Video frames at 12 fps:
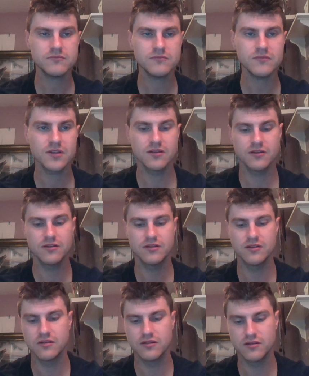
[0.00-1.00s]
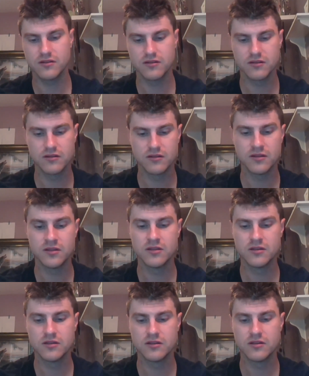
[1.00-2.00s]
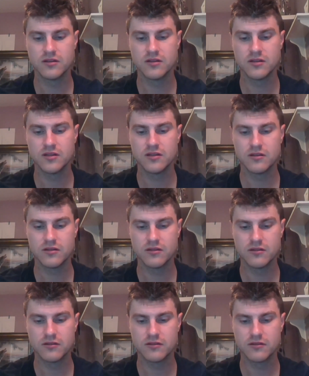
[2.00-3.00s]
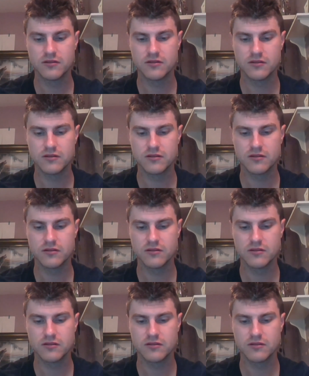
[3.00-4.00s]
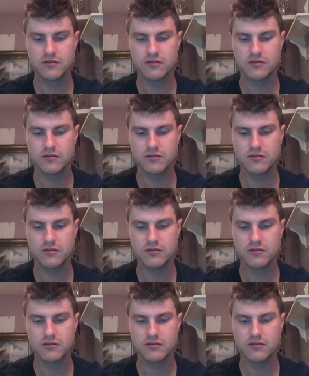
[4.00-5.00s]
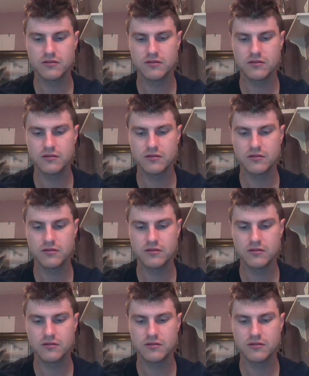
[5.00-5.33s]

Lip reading: No one is speaking in this clip.